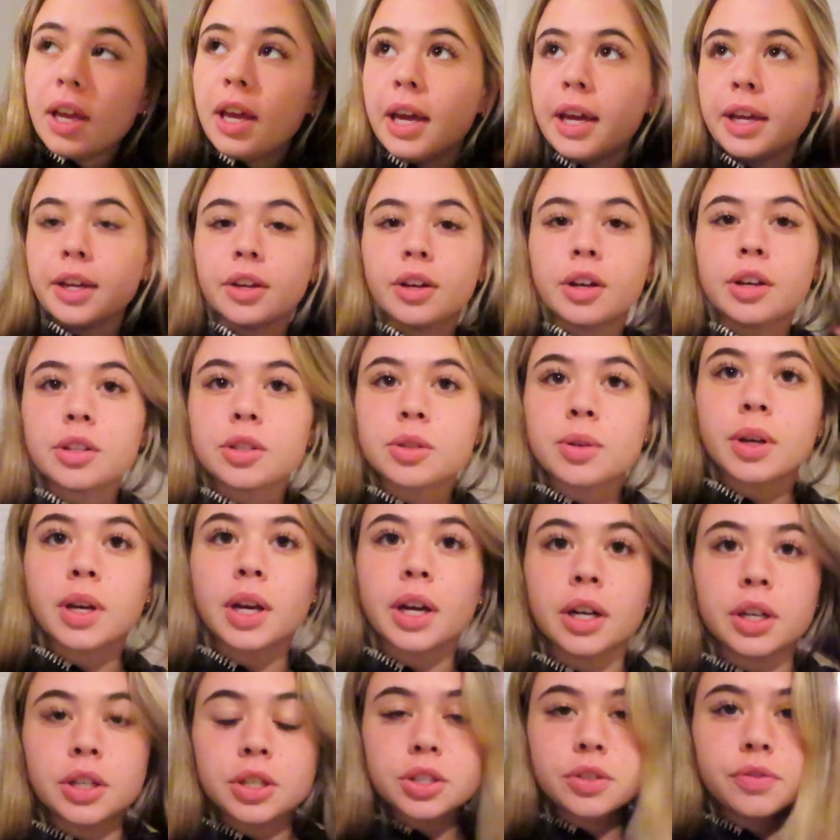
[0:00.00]
Hey y'all, so I
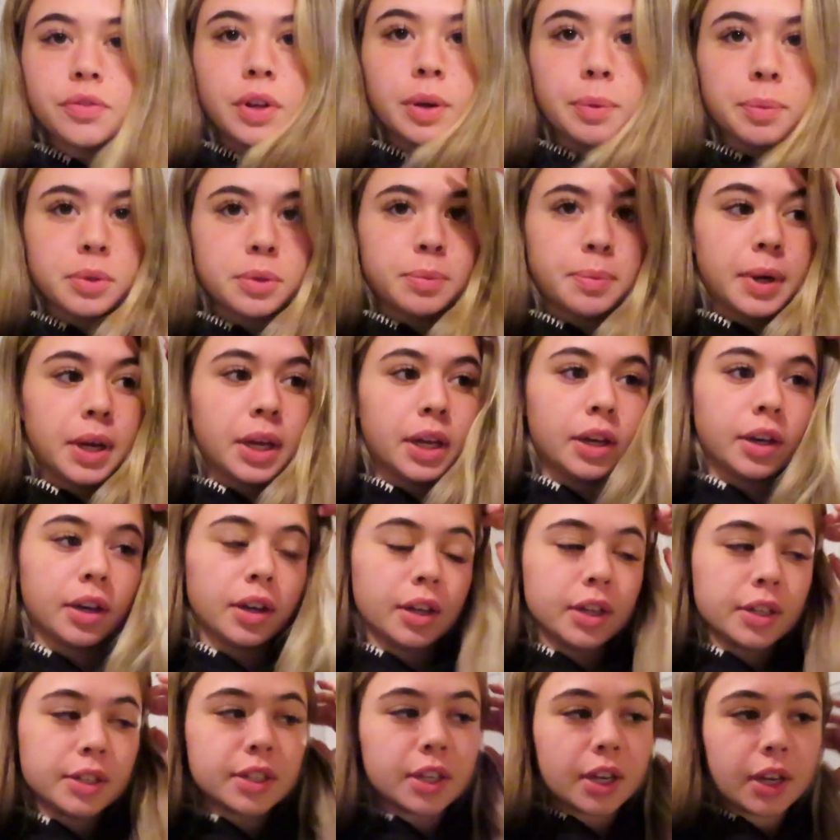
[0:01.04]
kind of just filmed my
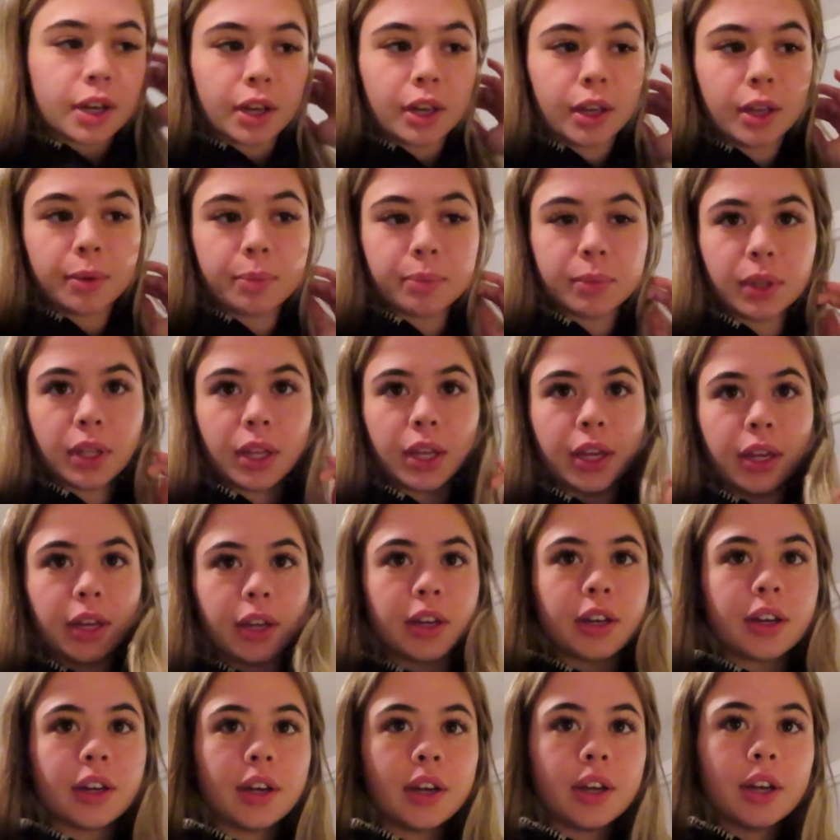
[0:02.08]
nighttime
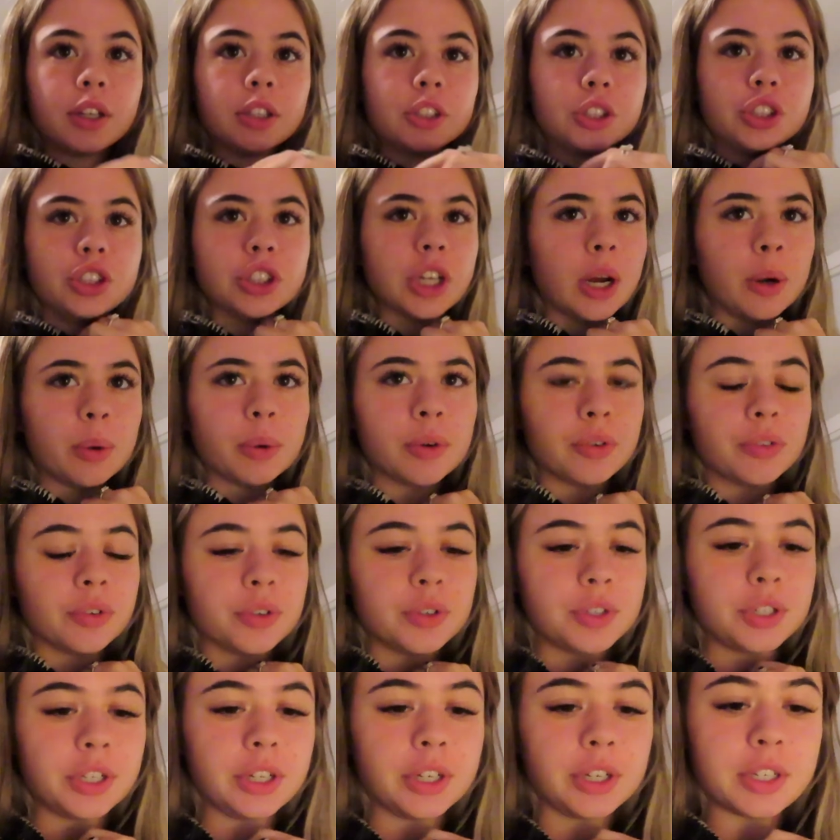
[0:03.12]
like shower
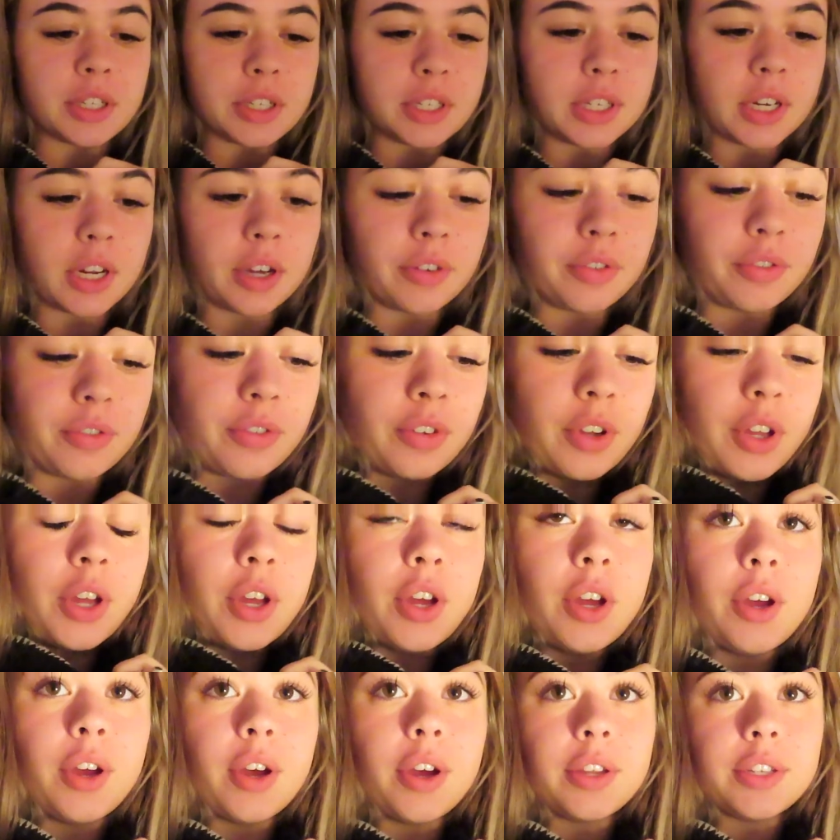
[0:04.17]
routine and stuff
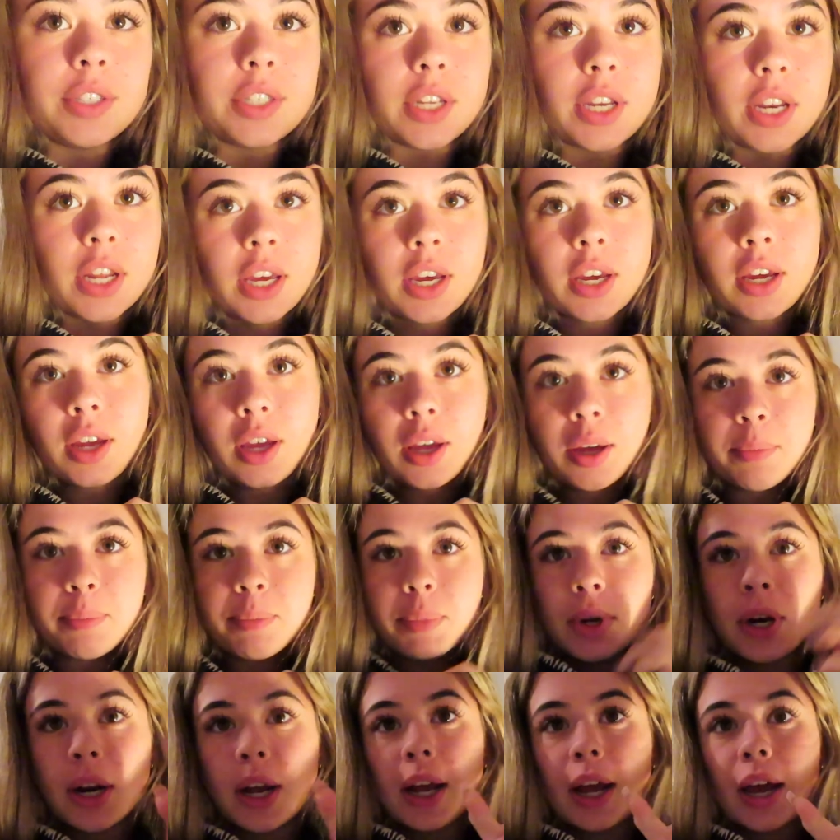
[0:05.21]
today,
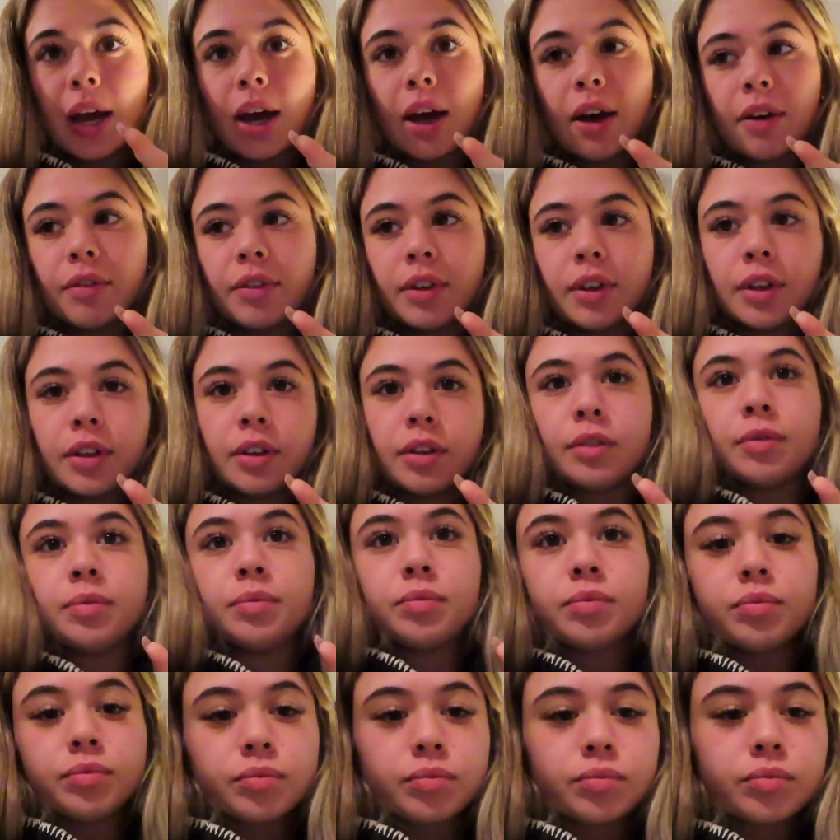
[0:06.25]
but I haven't,
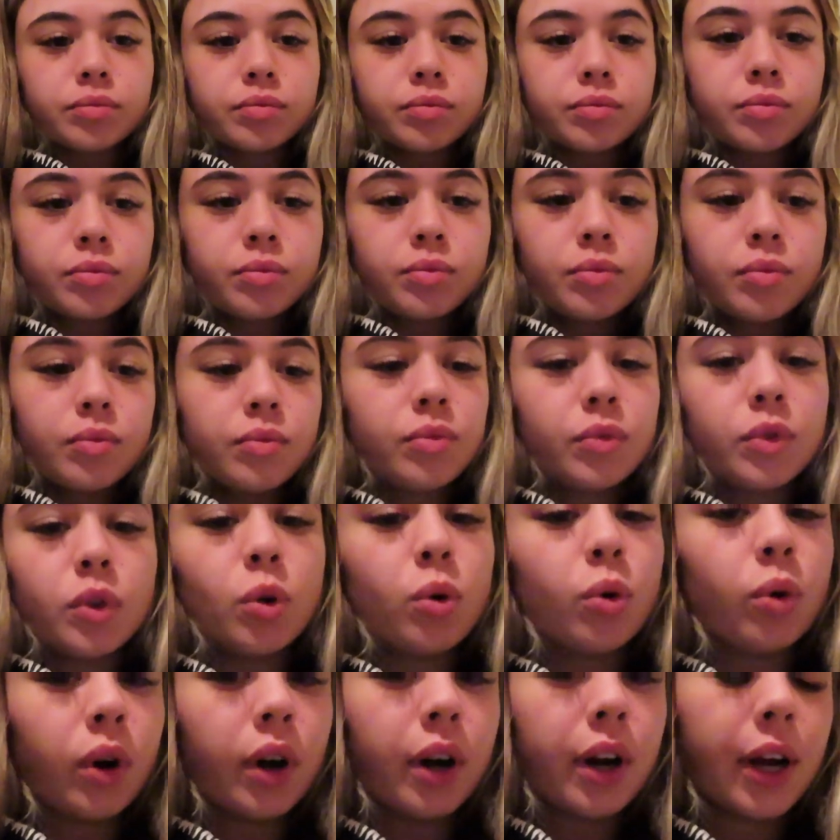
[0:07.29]

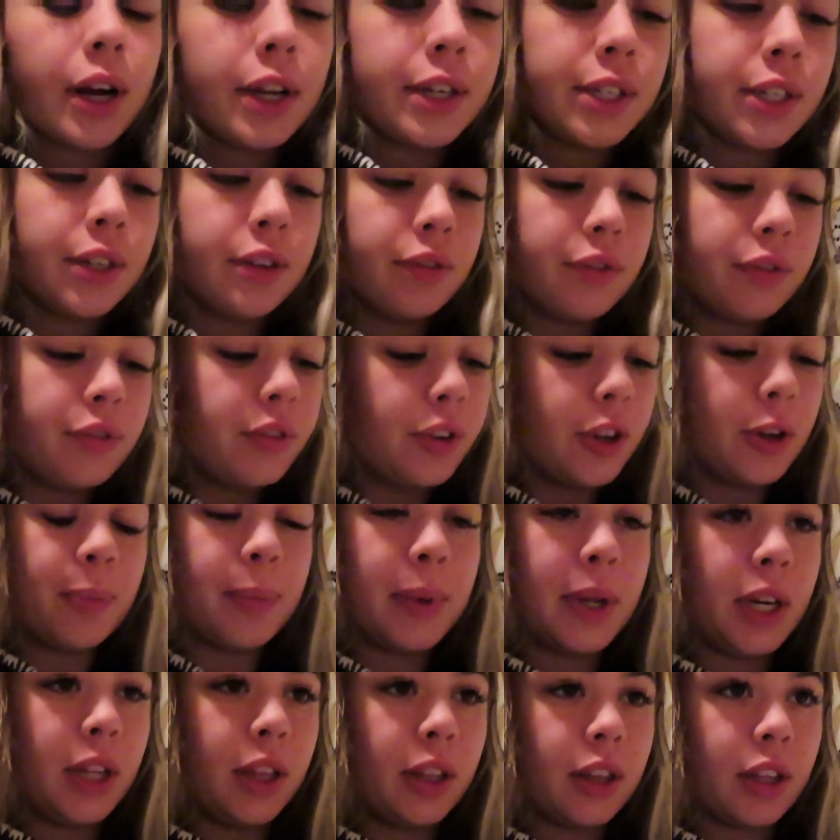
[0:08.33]
or I didn't film
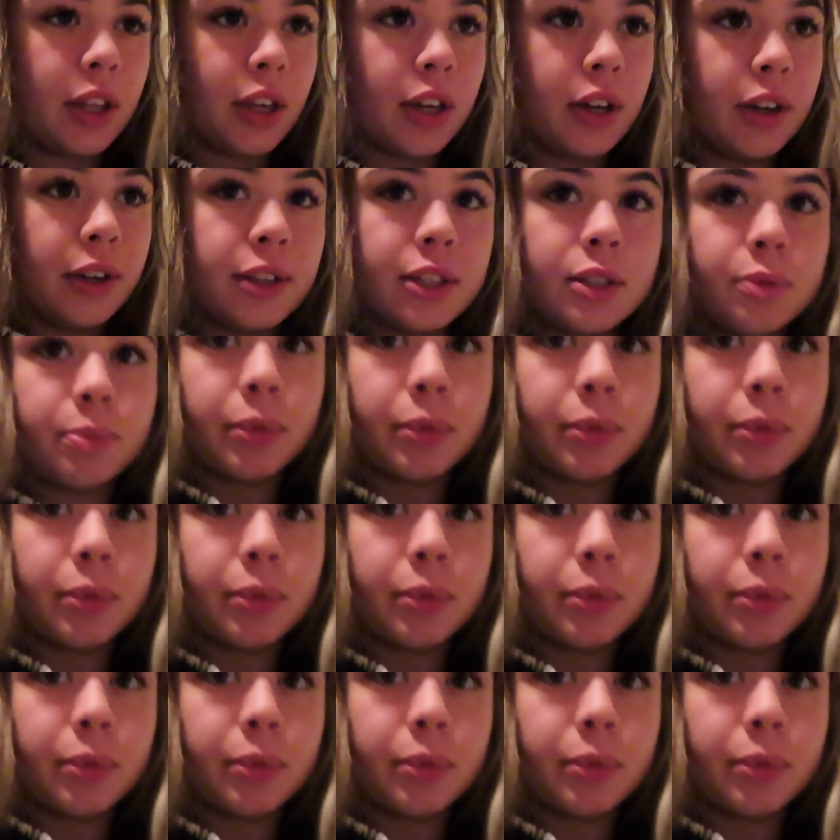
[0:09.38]
anything else,